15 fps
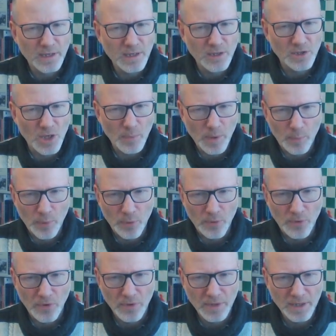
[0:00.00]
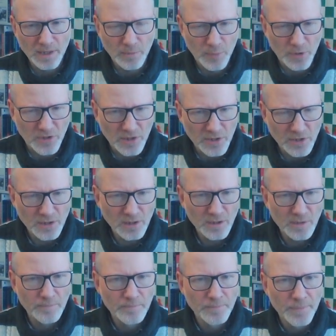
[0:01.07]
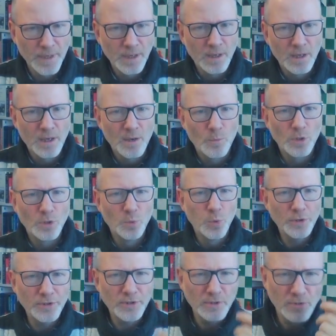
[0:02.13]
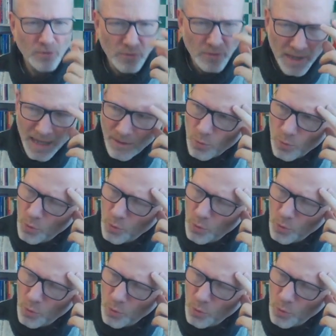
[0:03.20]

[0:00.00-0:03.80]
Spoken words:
He's up a pawn and a position. But would you do that?